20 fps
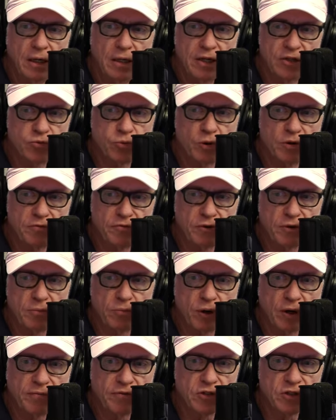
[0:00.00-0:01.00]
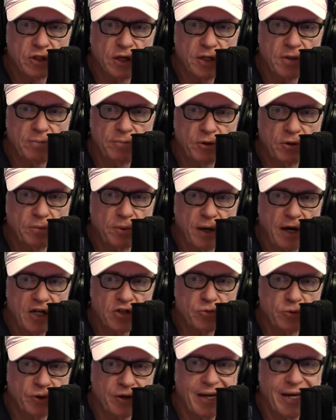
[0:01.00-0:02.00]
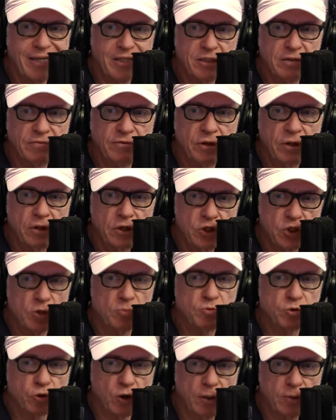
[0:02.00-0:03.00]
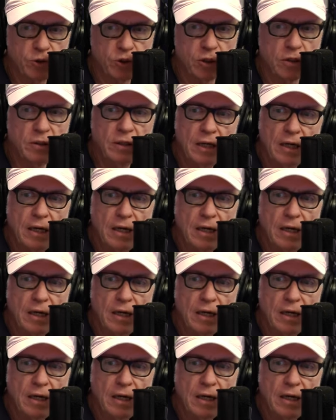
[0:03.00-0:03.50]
That's one free breakfast item per box with an active subscription.